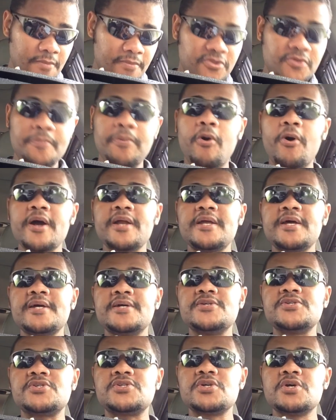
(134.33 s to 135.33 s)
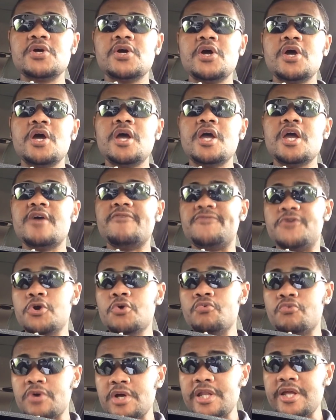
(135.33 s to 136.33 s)
But the point is, if
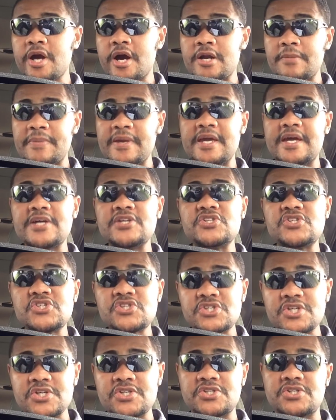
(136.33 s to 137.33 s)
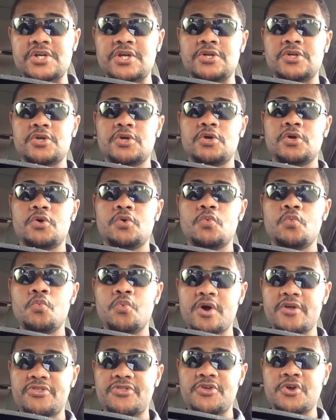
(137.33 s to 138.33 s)
you really are to be consistent
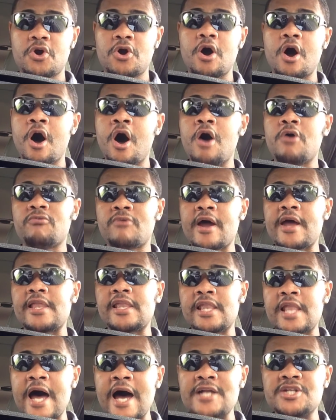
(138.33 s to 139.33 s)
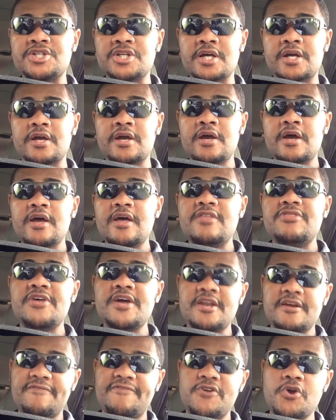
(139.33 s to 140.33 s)
with your alt right logic,
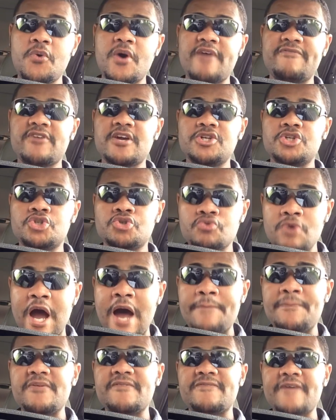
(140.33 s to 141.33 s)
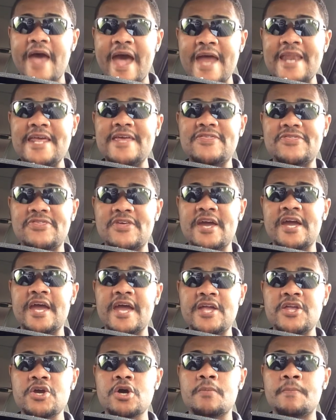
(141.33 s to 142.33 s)
then if you have a drop of anything
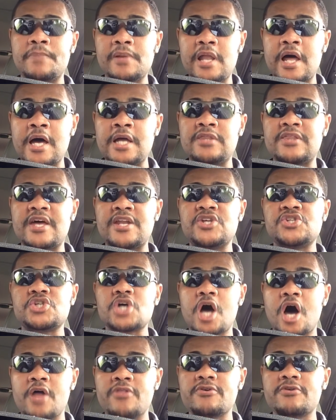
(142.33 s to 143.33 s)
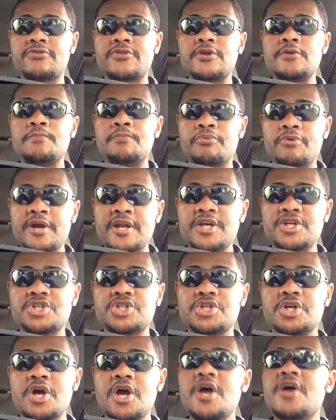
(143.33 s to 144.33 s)
in your blood that is other than
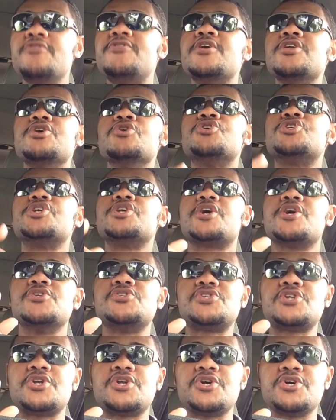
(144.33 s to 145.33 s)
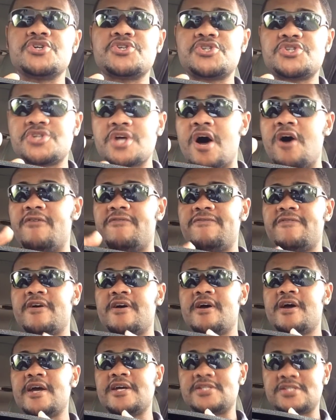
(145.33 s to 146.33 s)
British, then you should consider yourself
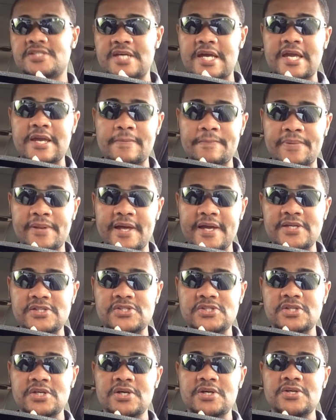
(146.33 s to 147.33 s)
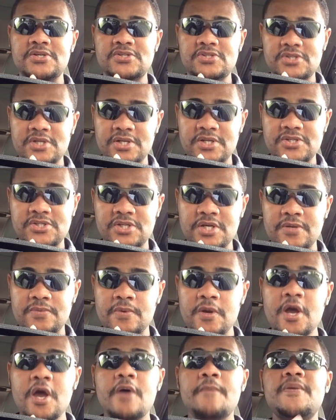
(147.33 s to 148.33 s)
a second place
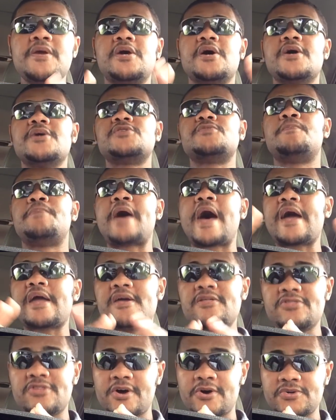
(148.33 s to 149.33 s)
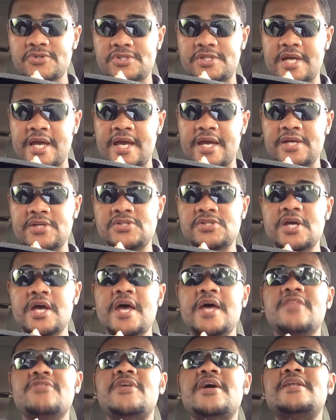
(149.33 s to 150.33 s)
citizen. Because back in those days,
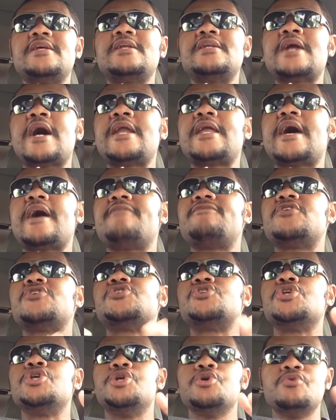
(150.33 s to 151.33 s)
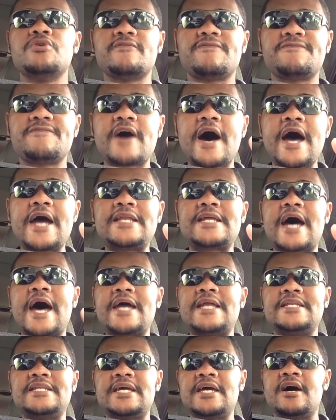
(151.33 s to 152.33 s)
they did not have this unified
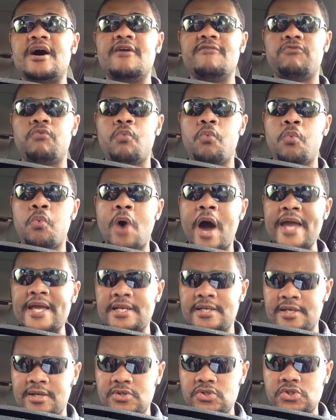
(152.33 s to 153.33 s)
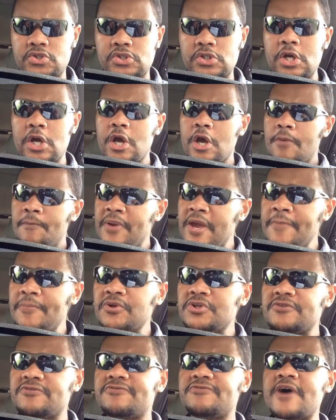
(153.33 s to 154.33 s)
idea of whiteness.
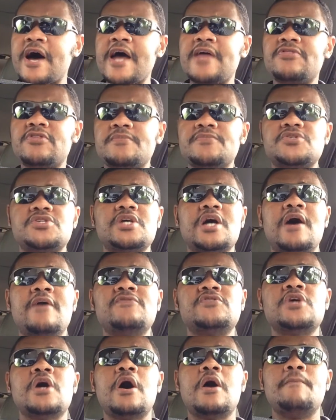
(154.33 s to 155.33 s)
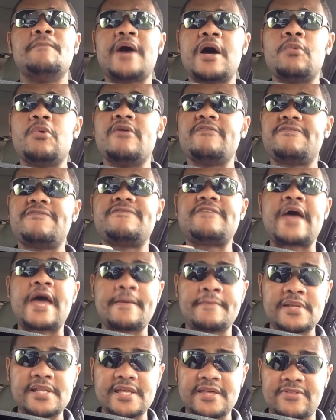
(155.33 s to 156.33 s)
People defined themselves by what
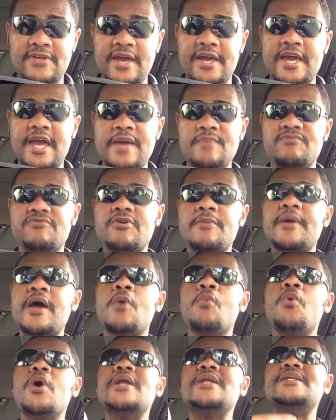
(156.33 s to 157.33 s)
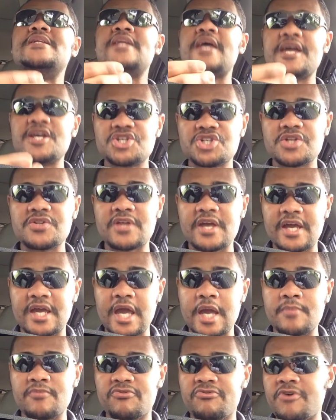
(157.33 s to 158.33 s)
family they came from and what nation they
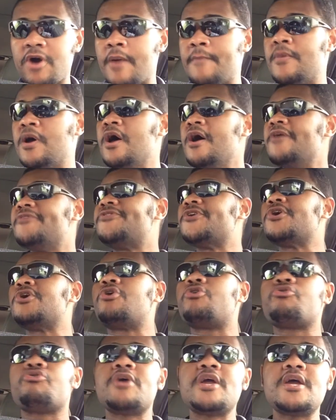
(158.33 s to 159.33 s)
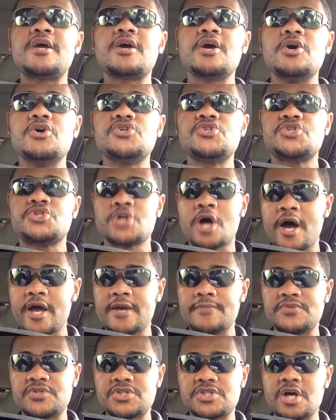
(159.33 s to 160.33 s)
came from. The Greek saw
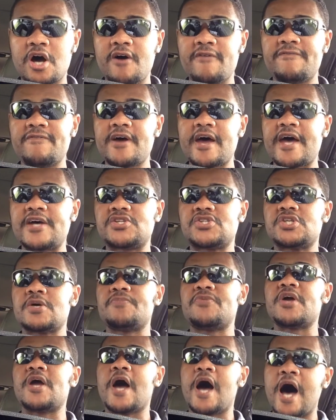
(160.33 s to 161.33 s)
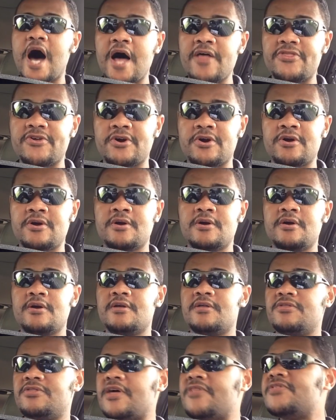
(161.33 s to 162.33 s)
himself as something other
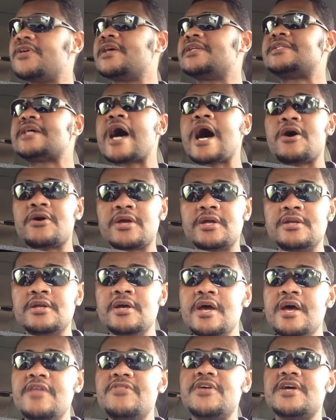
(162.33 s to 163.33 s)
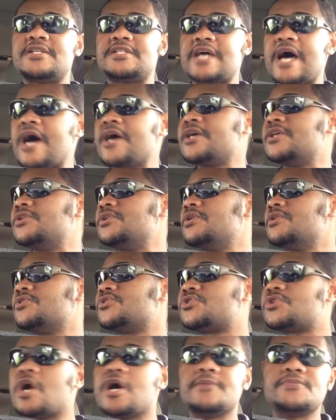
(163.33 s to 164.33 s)
than the Italian. The Italian
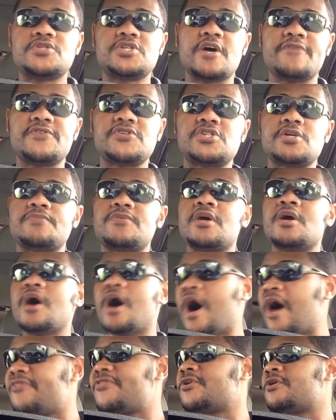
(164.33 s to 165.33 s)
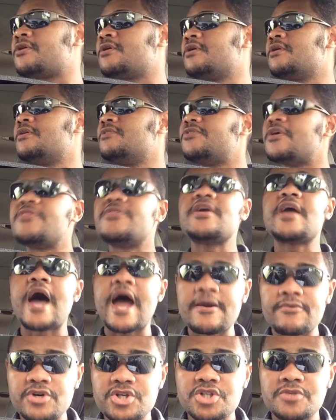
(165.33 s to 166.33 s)
saw himself as something other than the
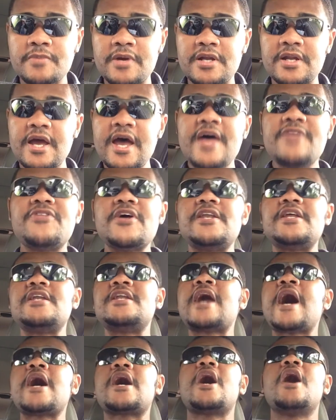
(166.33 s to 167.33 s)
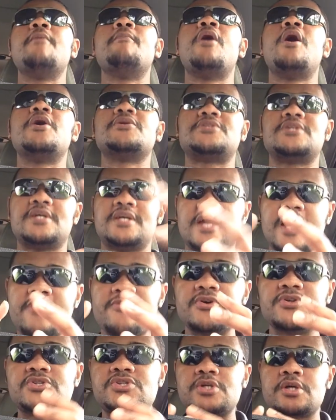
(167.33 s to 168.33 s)
Irishman. They did not come all
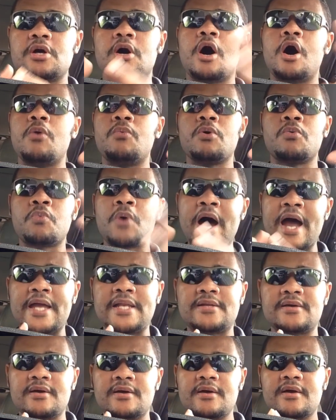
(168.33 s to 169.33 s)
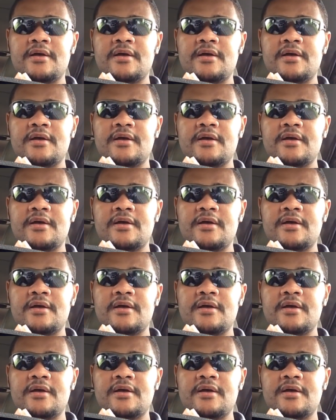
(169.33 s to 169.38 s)
together and say, oh, we're white.